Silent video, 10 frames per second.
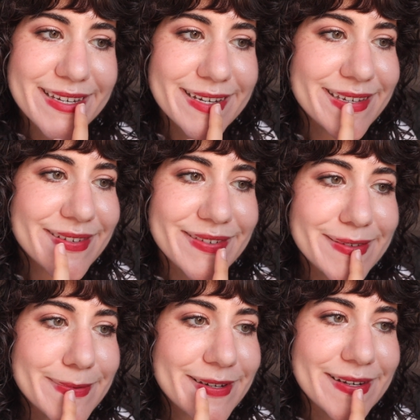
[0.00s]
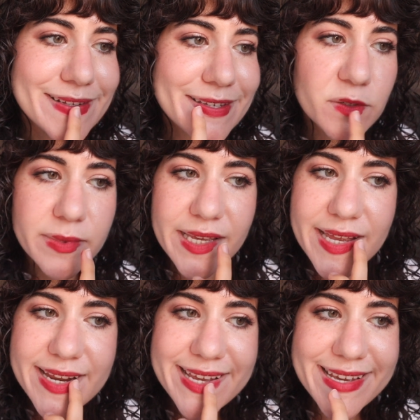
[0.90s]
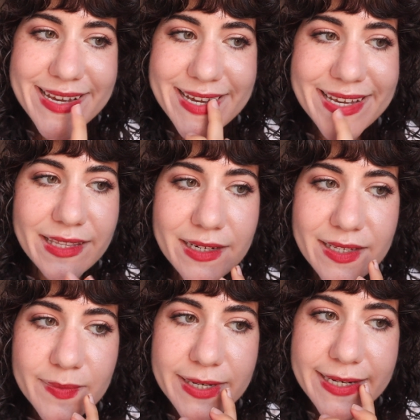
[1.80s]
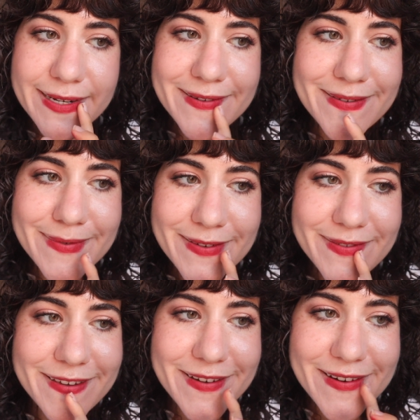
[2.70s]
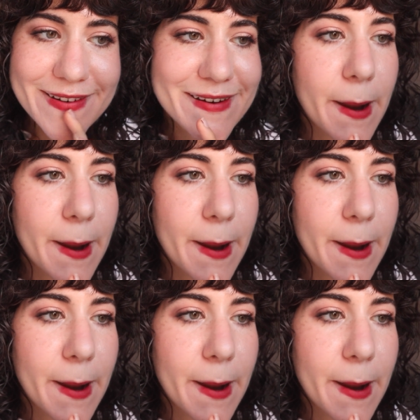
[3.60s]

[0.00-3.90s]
I usually put on a little bit, then I spread it out with my finger.